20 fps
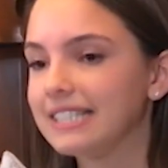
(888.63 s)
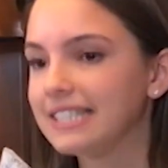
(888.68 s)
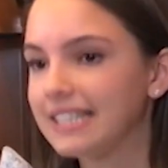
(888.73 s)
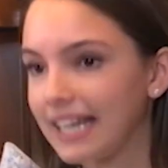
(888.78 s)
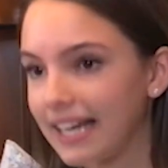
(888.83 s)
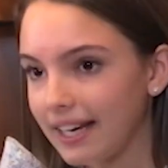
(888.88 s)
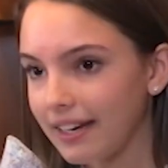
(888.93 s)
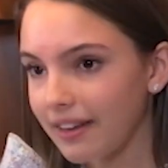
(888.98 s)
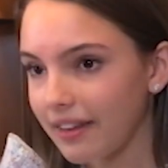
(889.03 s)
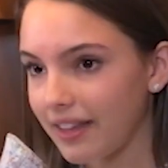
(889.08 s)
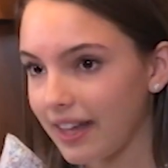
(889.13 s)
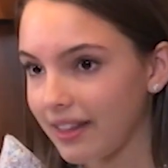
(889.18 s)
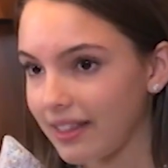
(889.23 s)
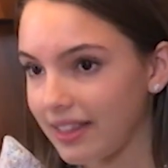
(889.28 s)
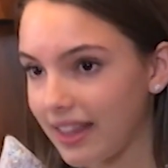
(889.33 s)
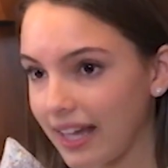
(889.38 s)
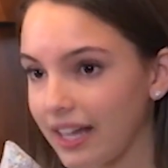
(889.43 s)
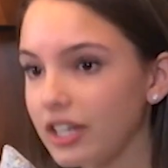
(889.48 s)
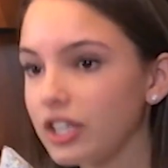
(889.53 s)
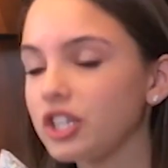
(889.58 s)
data that
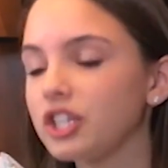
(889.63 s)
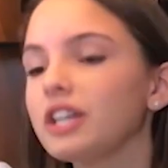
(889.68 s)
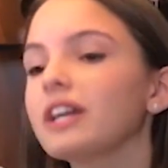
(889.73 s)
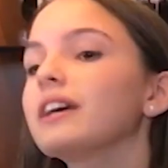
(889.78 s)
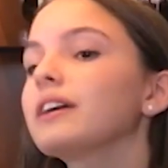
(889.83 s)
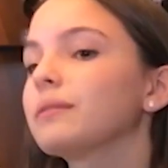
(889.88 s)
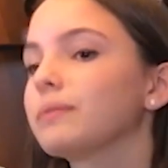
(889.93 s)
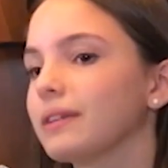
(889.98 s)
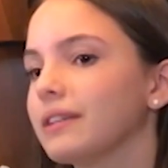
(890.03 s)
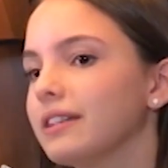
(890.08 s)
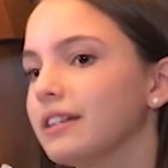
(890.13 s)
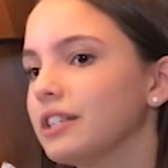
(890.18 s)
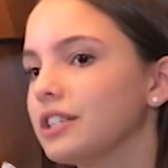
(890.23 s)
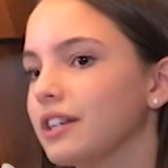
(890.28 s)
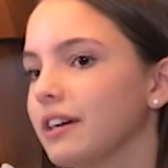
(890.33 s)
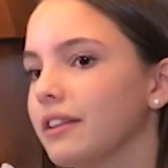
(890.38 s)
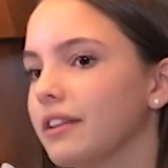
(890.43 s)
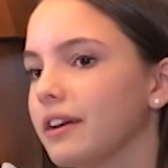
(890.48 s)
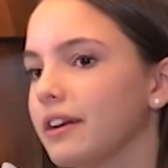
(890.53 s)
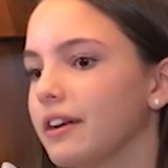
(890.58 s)
they shared with
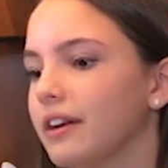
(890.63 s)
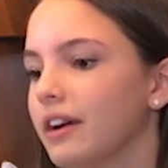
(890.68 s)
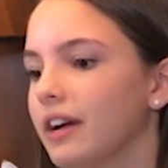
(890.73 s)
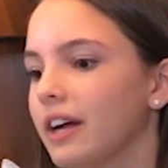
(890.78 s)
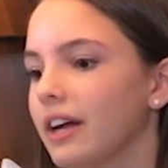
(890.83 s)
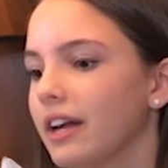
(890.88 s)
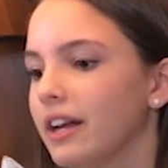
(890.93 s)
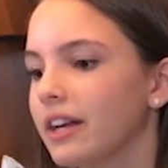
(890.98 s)
each other